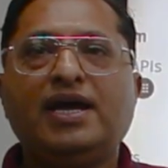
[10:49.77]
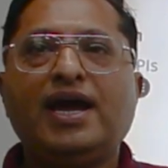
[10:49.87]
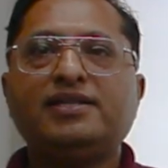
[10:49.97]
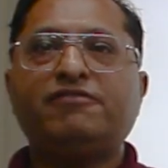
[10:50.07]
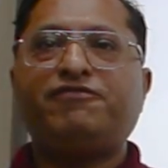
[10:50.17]

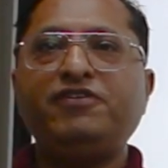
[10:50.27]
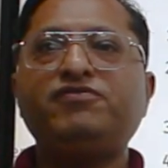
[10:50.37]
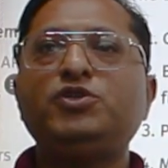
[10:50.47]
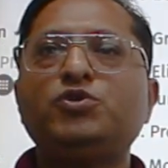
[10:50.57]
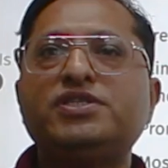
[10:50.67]
And the
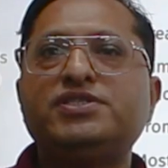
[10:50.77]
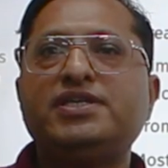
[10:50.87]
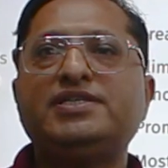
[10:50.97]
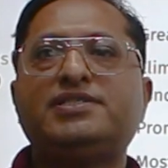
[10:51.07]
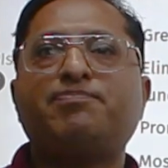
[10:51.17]
fifth usage
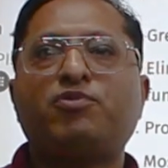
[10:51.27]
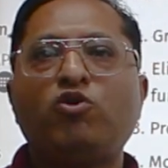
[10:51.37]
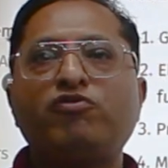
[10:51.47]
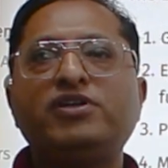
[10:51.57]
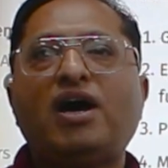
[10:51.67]
is the
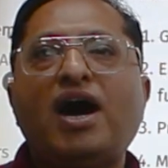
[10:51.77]
proven